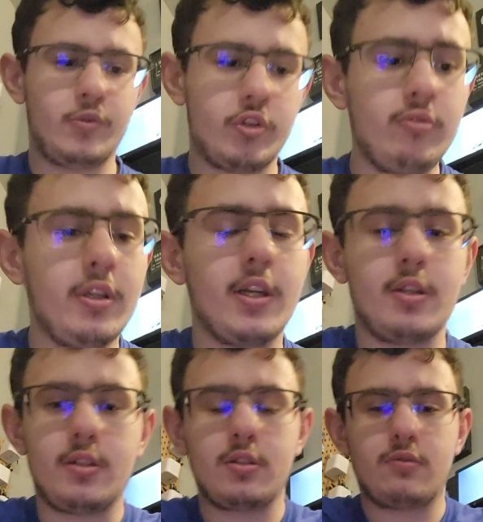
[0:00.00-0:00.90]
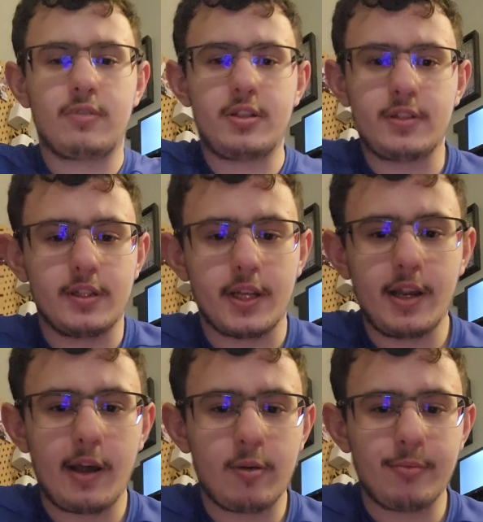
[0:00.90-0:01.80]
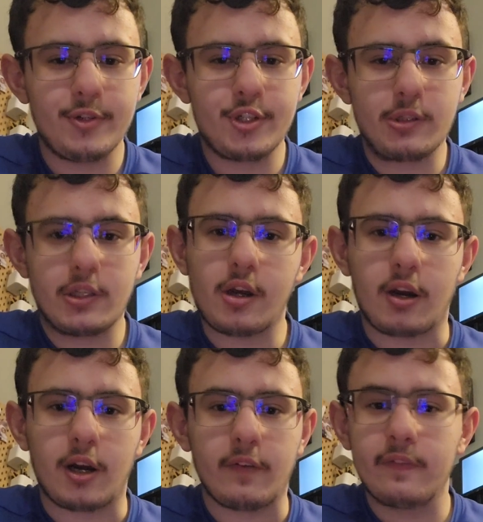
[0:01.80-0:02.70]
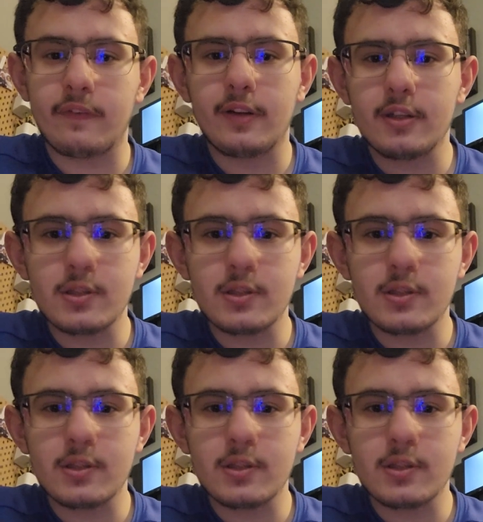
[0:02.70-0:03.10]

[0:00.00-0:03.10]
showcase, where today I will be showing off